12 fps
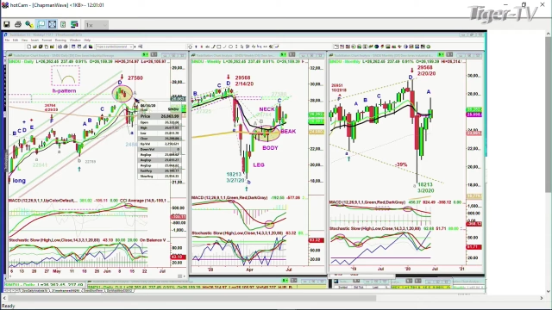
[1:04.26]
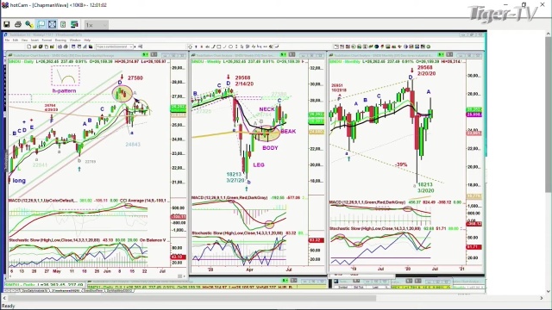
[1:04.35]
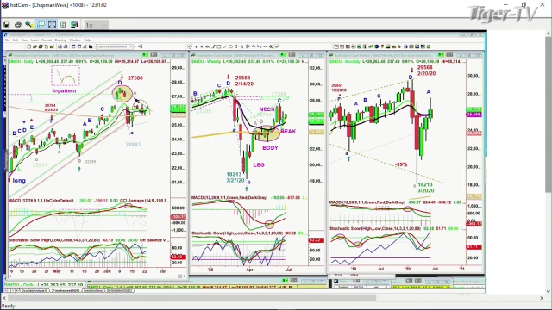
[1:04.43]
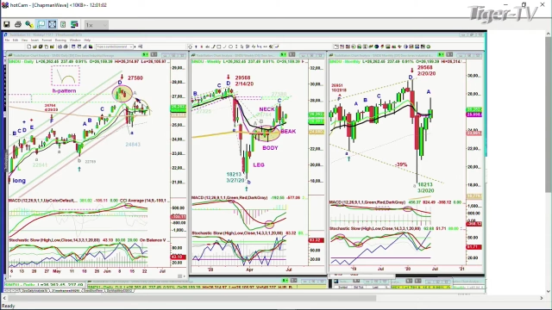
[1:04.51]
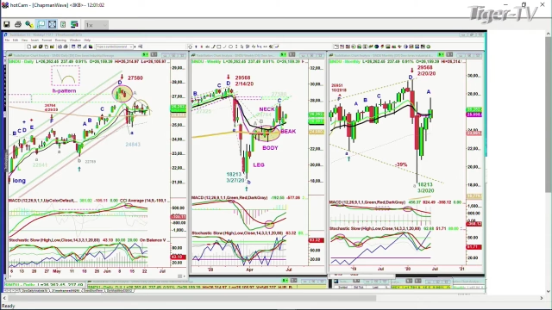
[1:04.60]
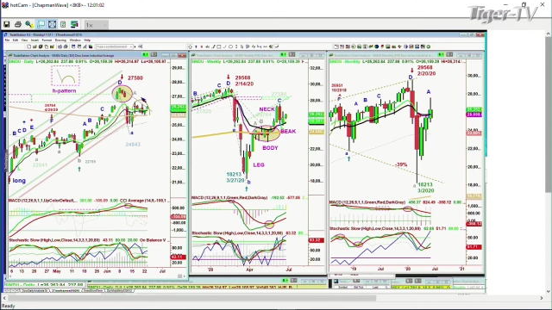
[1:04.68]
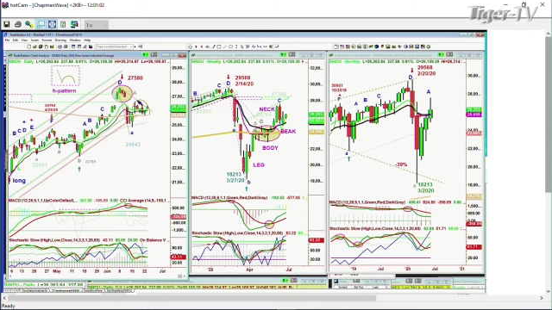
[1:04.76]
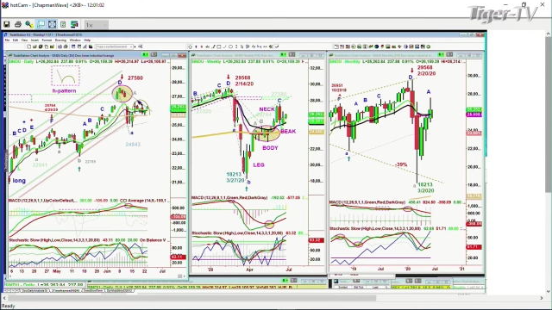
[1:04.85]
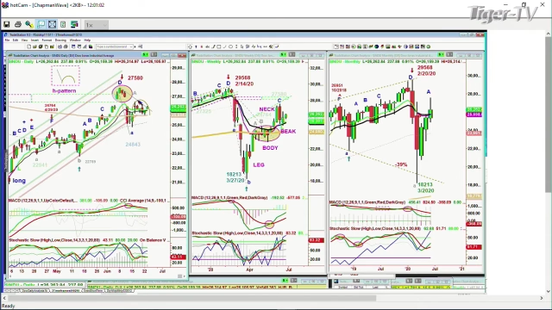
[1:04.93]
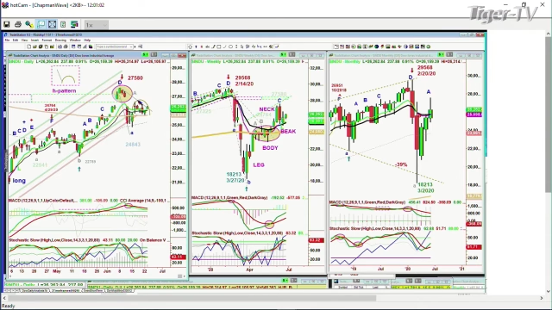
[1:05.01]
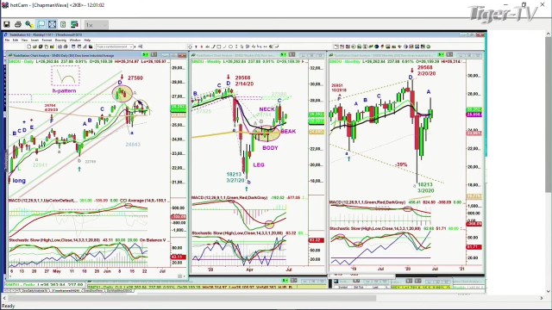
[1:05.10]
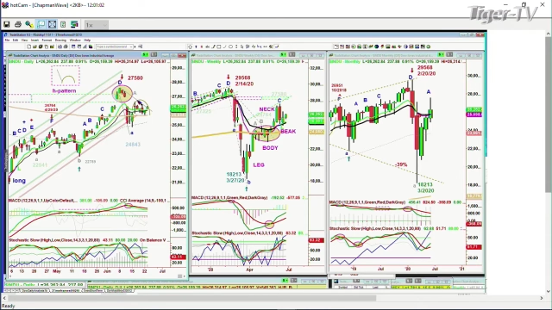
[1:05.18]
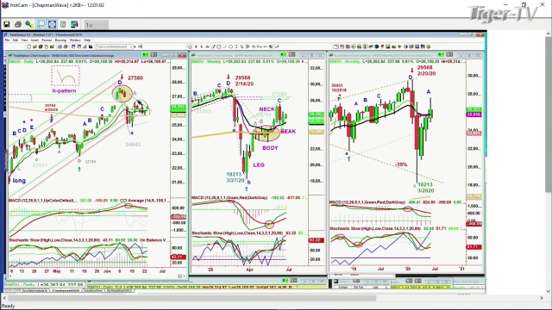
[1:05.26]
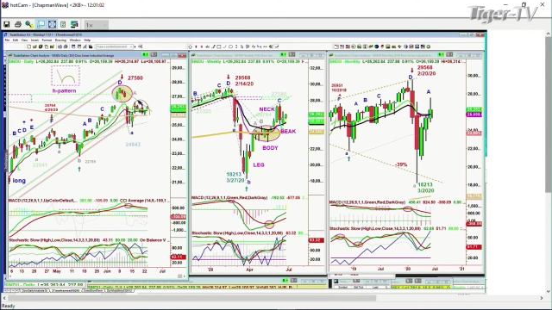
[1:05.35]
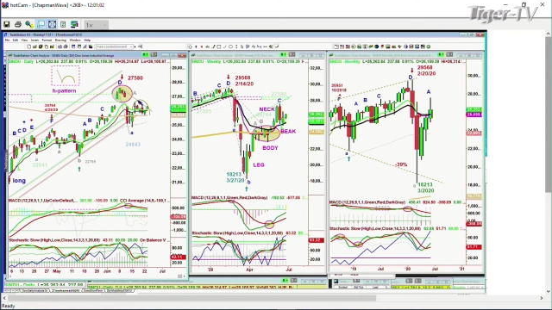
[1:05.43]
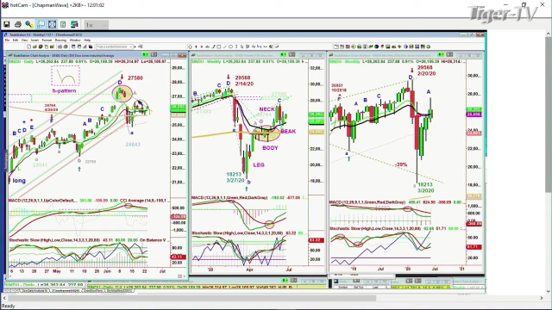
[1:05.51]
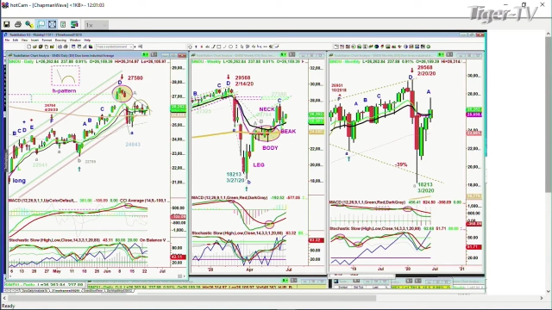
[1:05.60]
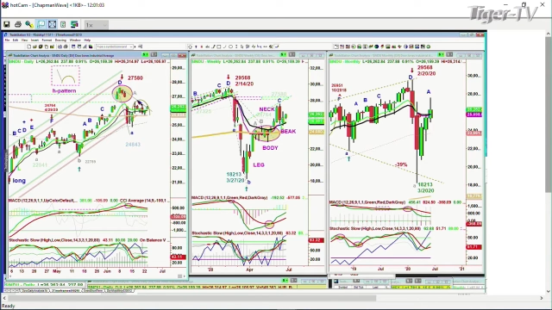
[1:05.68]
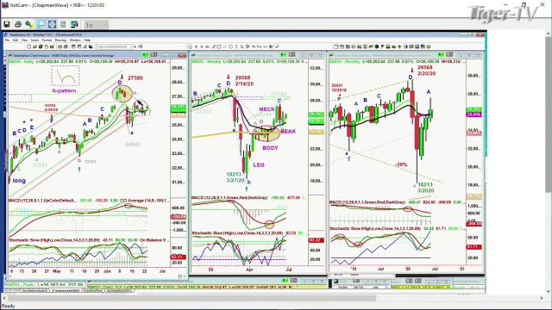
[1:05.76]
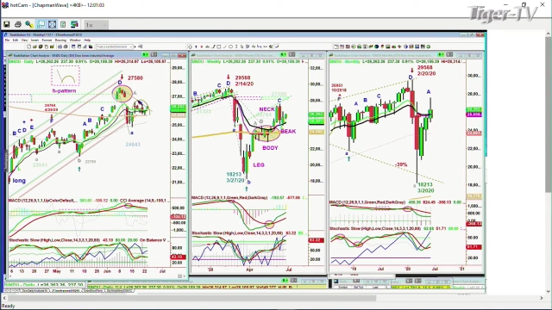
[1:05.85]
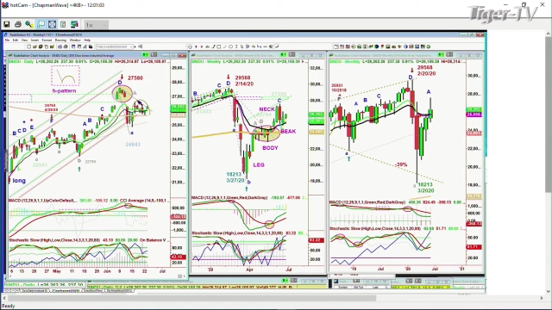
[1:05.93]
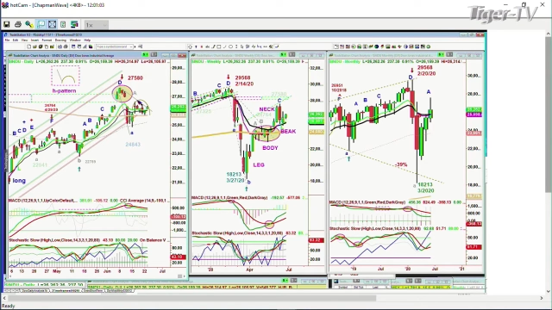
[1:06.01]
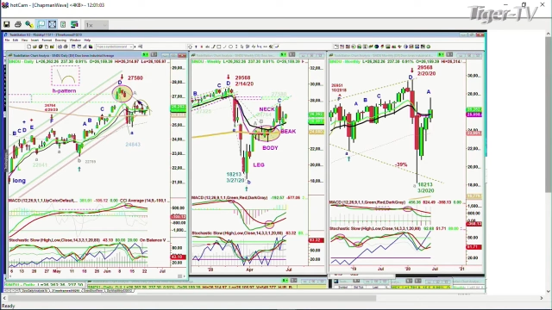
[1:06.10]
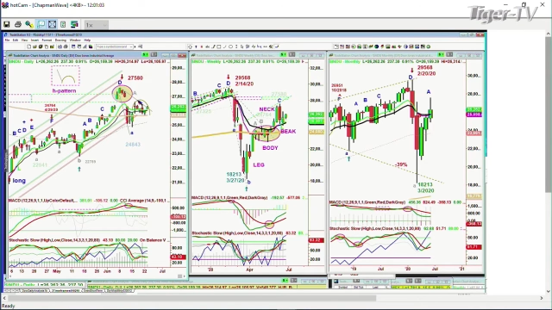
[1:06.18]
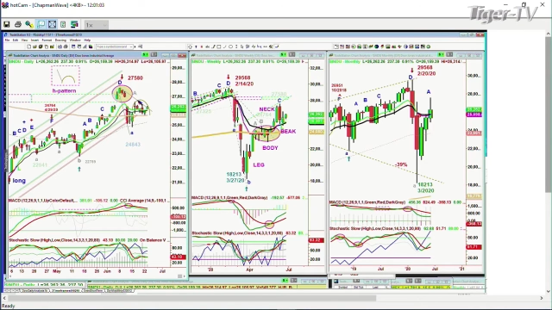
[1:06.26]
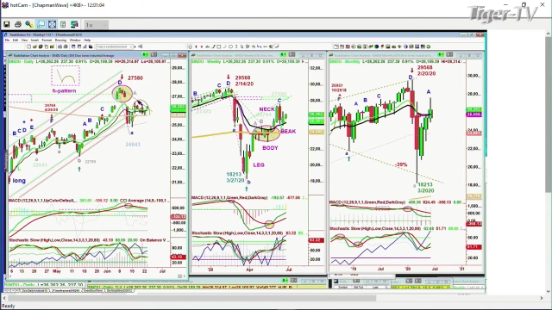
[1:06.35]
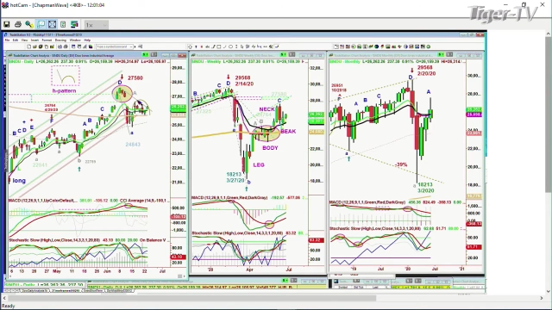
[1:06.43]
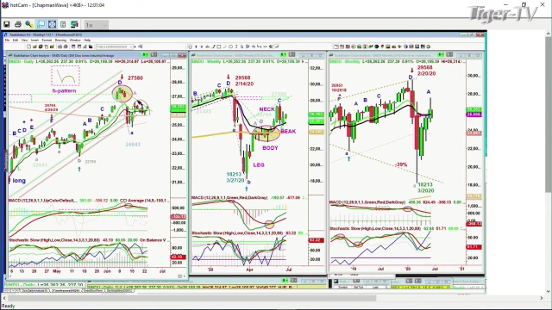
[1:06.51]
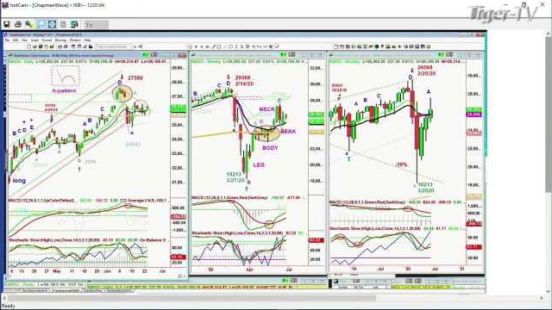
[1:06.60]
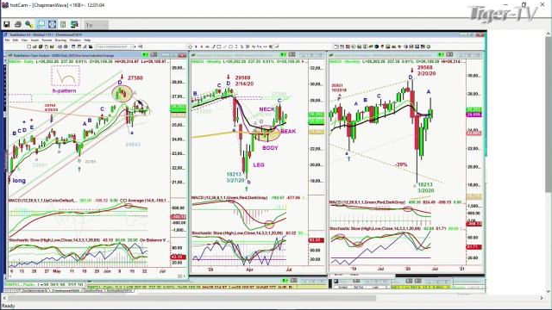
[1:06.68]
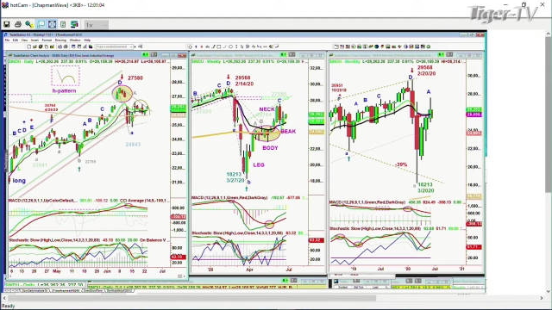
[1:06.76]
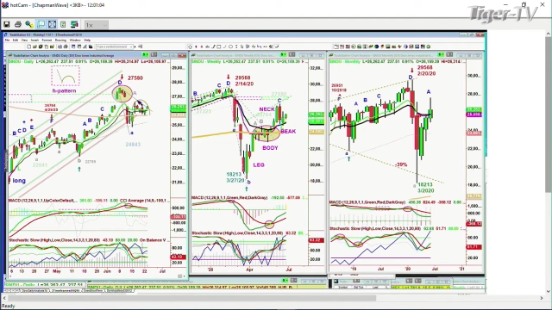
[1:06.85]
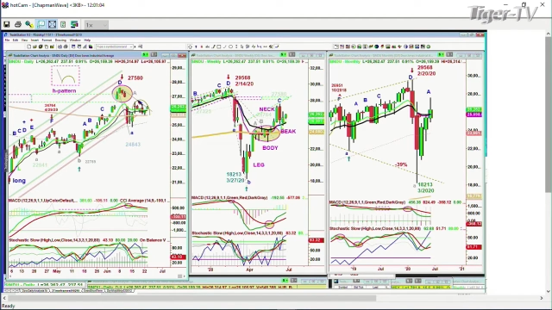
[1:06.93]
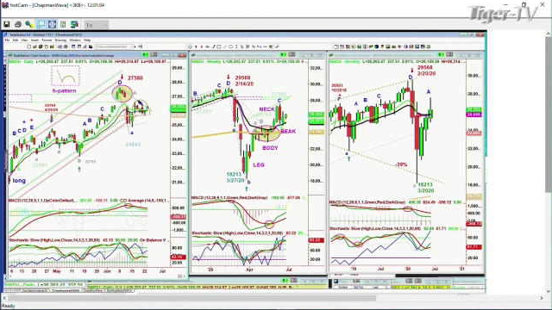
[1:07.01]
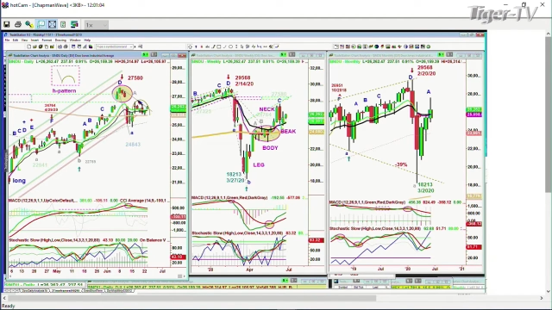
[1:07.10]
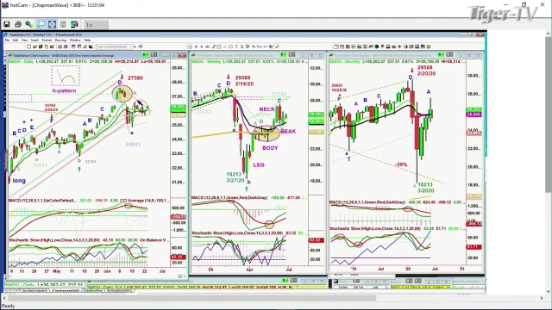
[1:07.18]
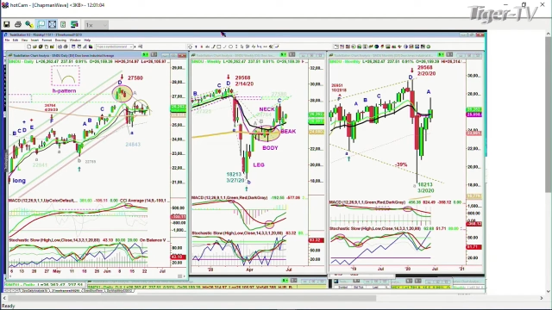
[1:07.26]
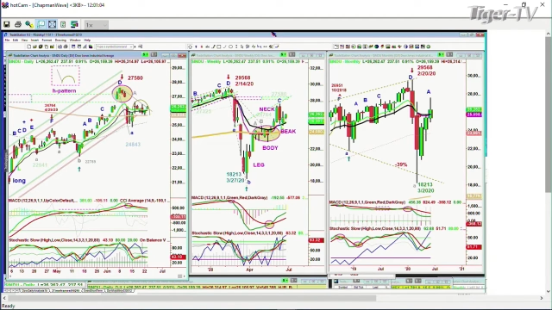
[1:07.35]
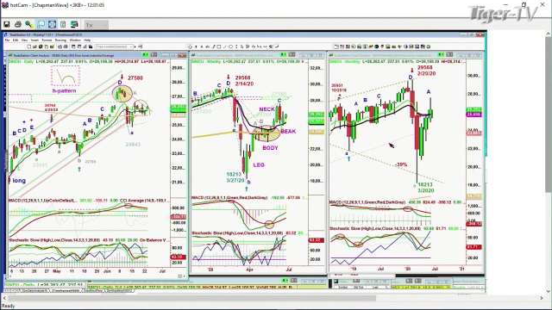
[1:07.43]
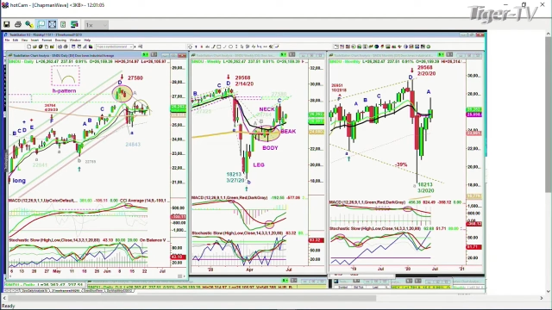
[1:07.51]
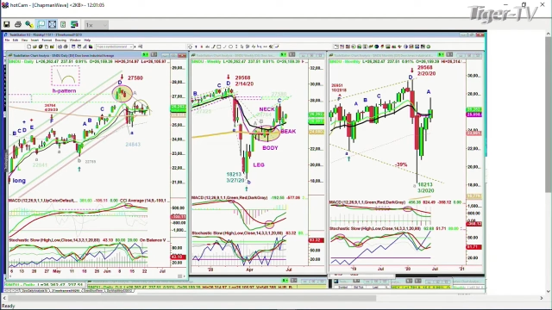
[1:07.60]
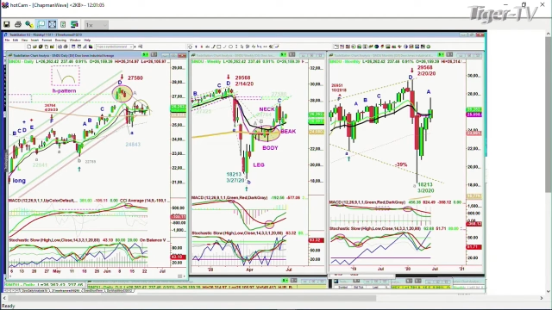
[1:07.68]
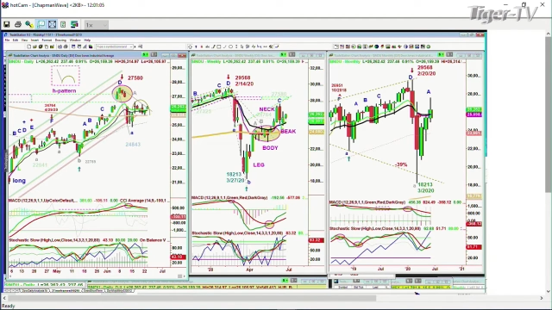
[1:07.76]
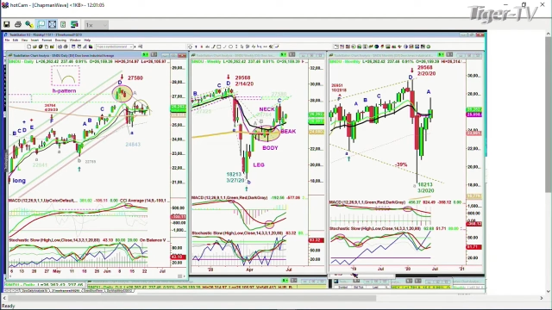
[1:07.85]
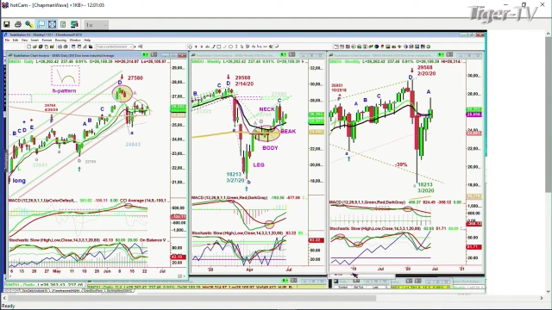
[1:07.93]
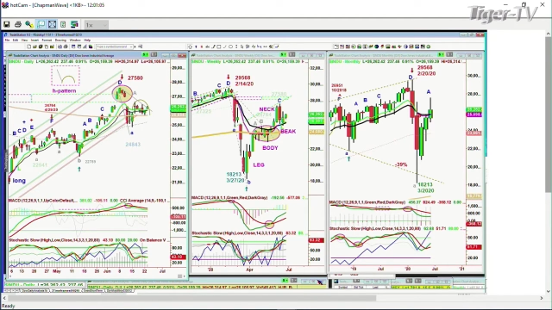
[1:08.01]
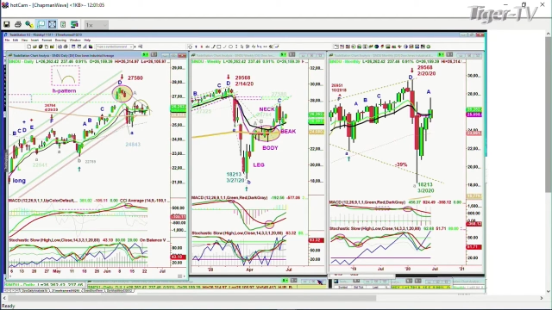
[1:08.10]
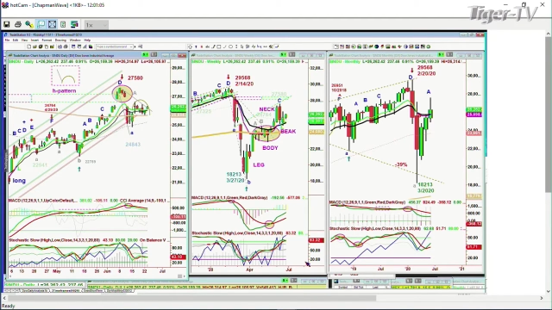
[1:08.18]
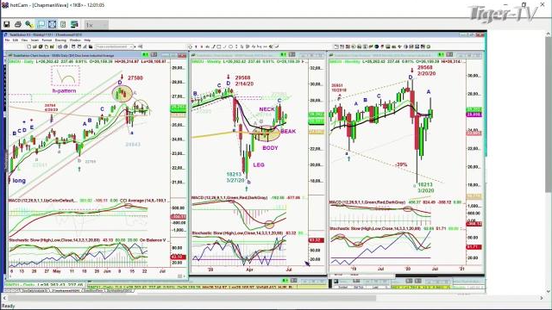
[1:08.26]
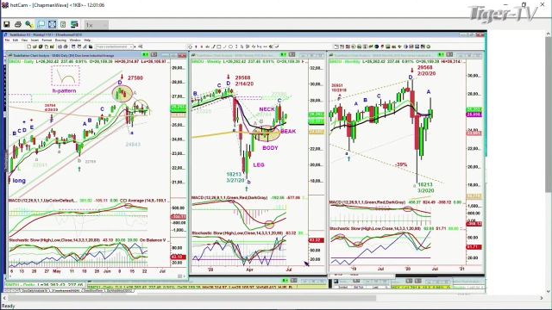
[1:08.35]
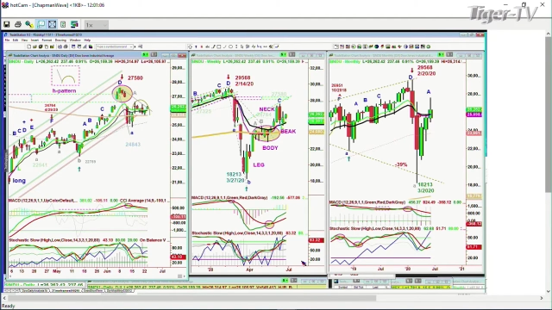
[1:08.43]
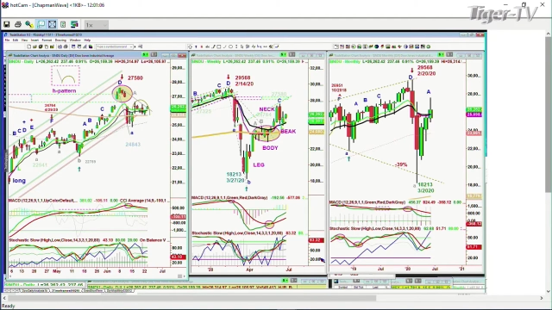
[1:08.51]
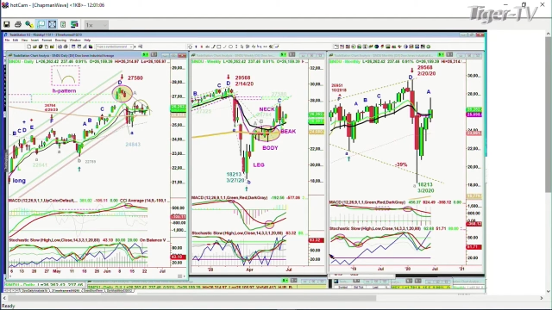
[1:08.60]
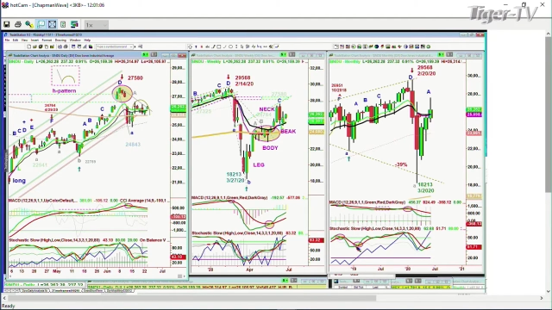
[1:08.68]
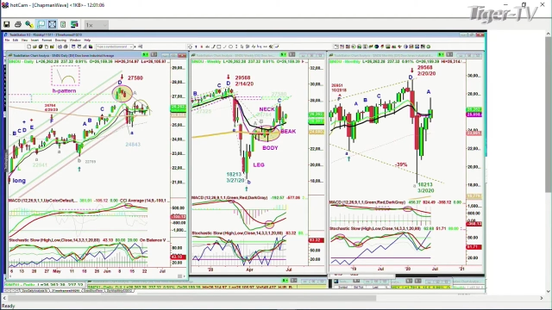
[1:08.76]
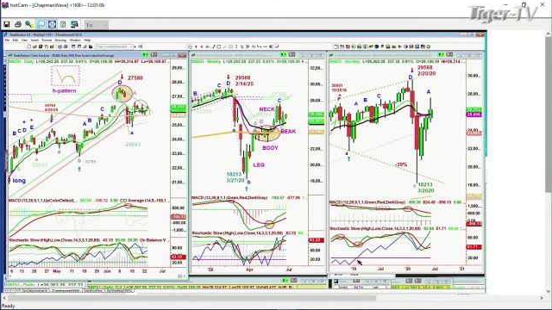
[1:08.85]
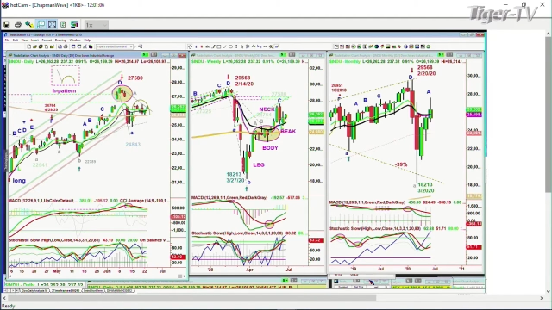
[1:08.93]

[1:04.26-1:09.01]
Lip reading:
Nobody's mouth can be seen.